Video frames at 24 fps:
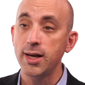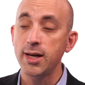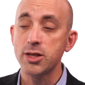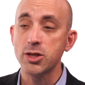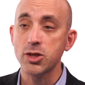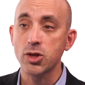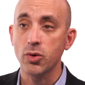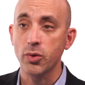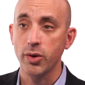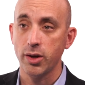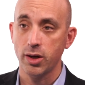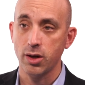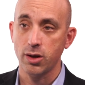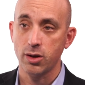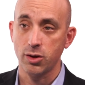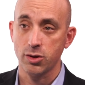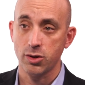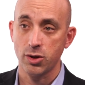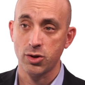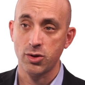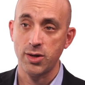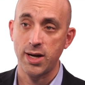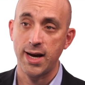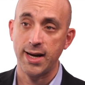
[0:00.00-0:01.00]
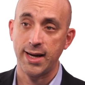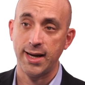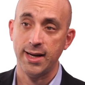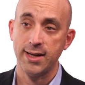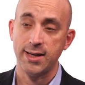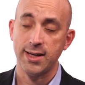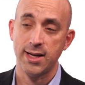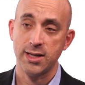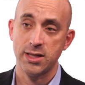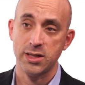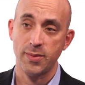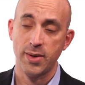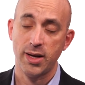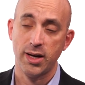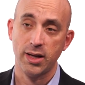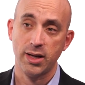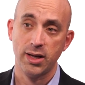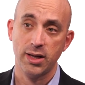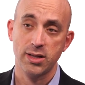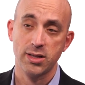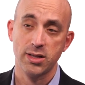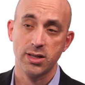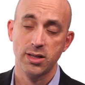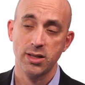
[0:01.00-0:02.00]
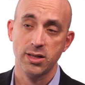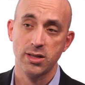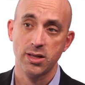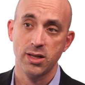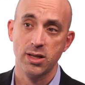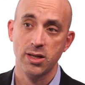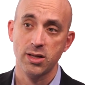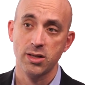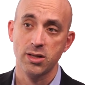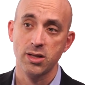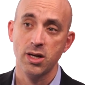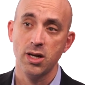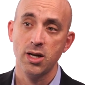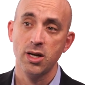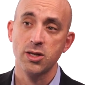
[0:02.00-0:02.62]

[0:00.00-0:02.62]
It's critical to track anti Semitic incidences